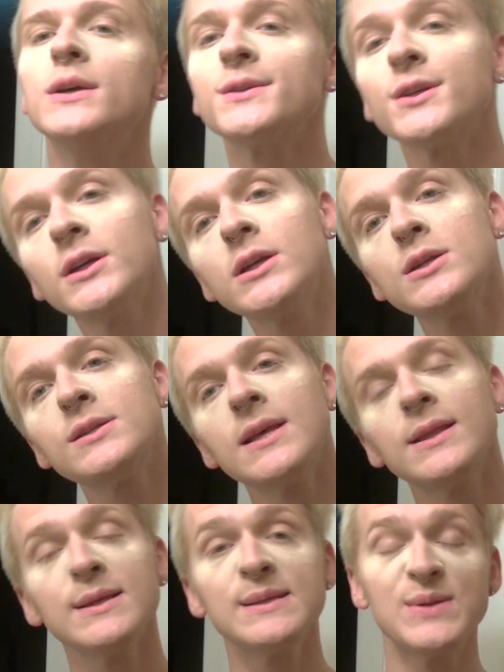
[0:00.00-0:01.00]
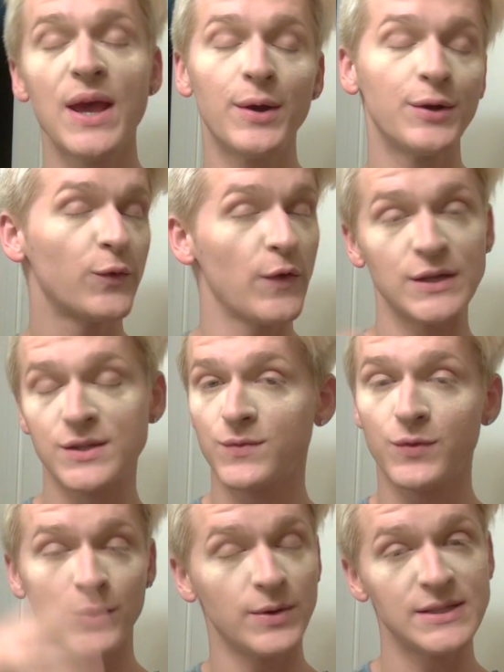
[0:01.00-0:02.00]
So you're gonna just let this set on your
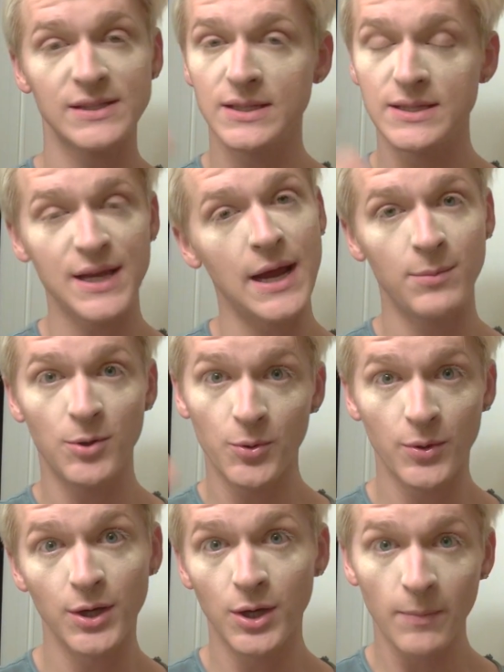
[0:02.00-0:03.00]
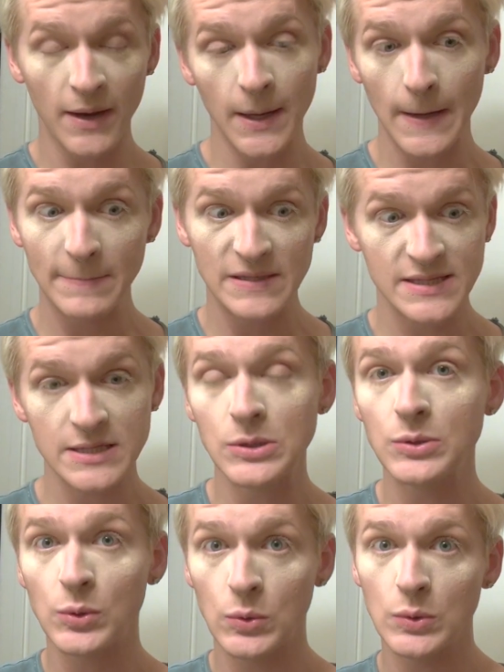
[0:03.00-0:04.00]
face for the rest of the time you're doing your makeup
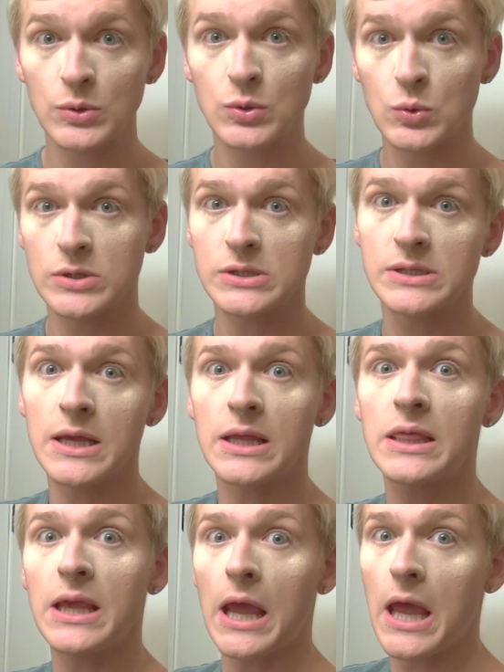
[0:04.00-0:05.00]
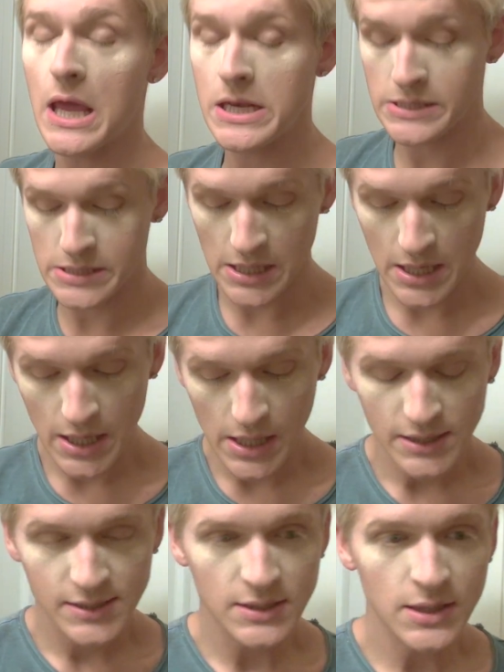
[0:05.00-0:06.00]
until no, towards like the end.
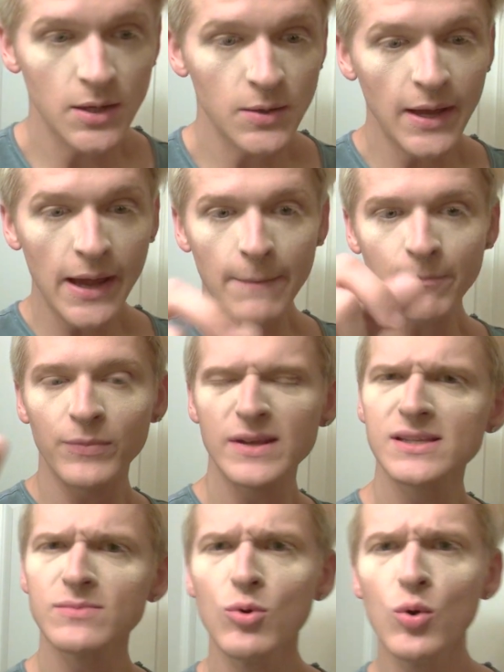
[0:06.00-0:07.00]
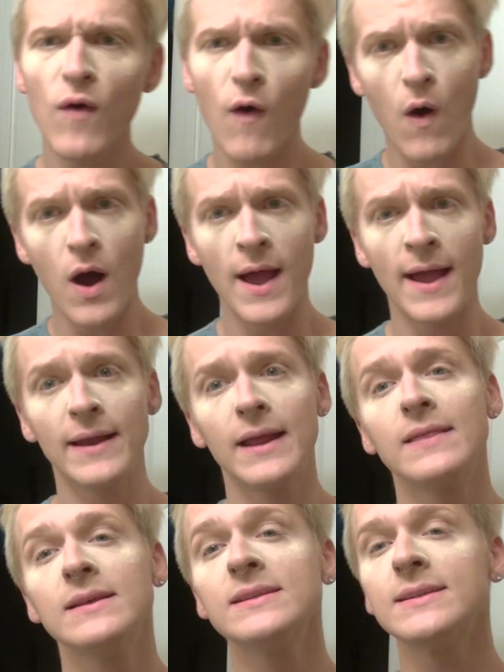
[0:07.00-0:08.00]
So yeah, let's move on.
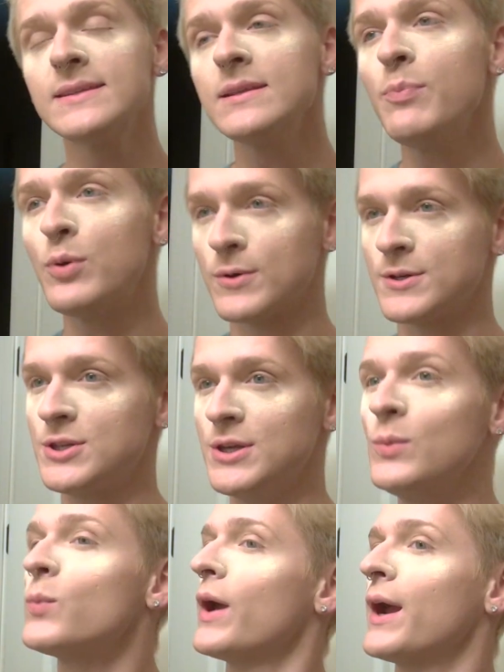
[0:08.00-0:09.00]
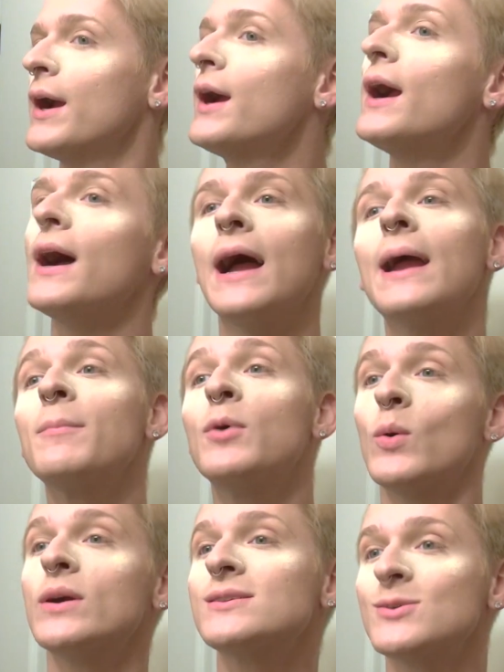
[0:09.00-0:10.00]
This is the portion where I'm
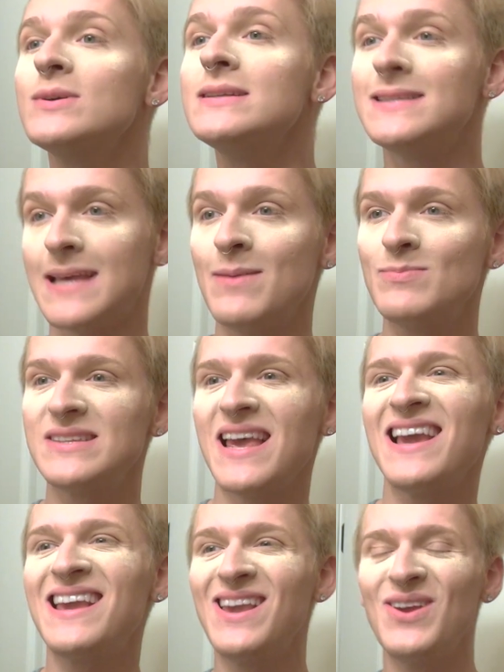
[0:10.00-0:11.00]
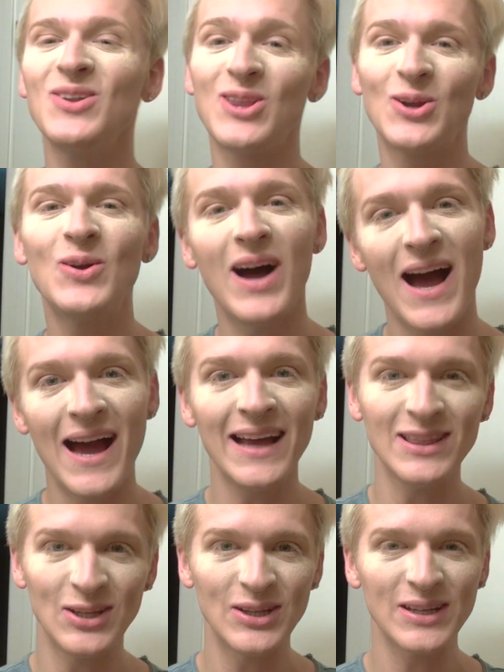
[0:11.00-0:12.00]
going to attempt a cute little
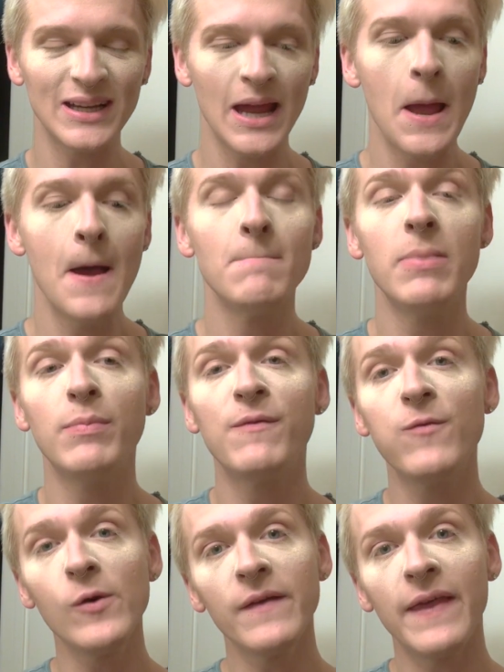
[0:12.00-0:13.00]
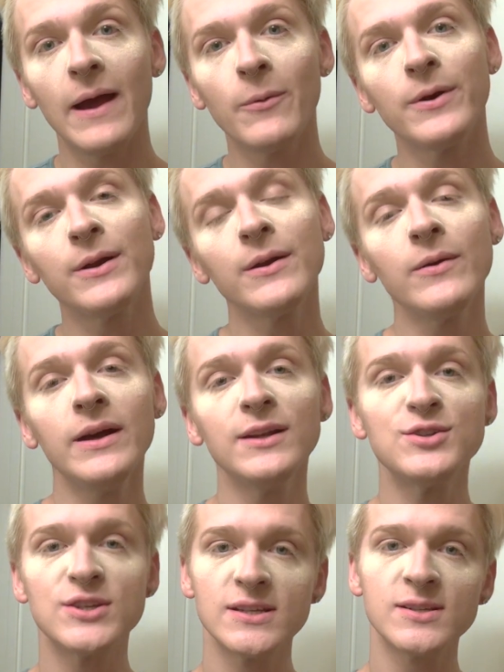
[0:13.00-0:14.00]
eye look. But before that, we're gonna go
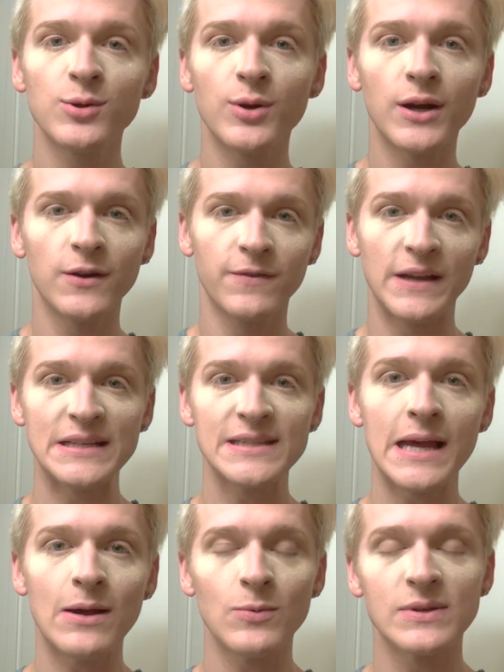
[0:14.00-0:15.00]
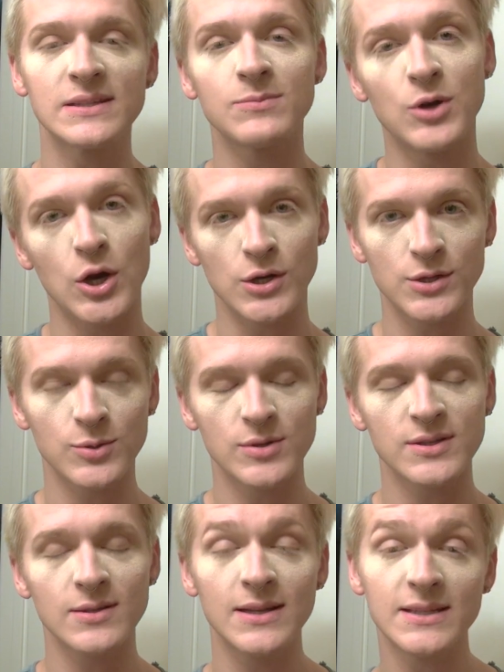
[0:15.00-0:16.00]
ahead and chisel our face out with some
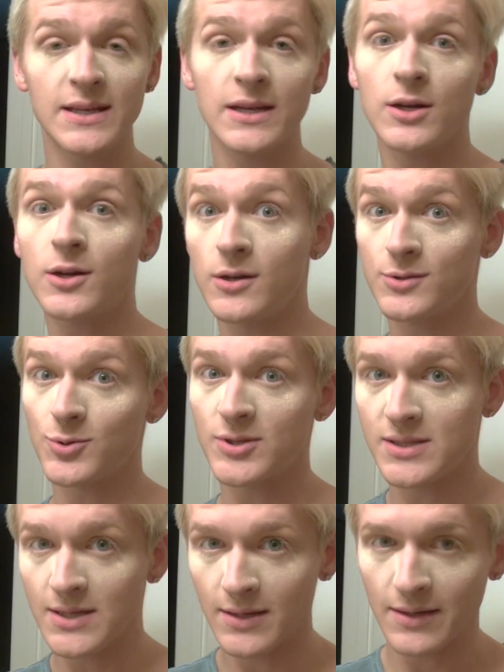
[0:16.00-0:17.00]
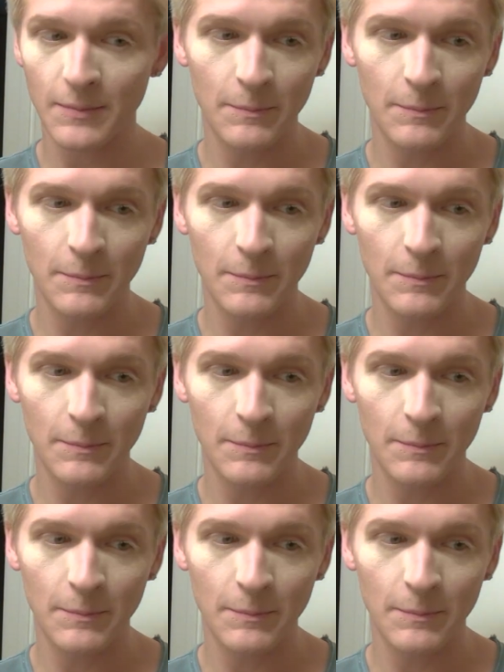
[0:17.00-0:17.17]
contour. So let's get our contour stick.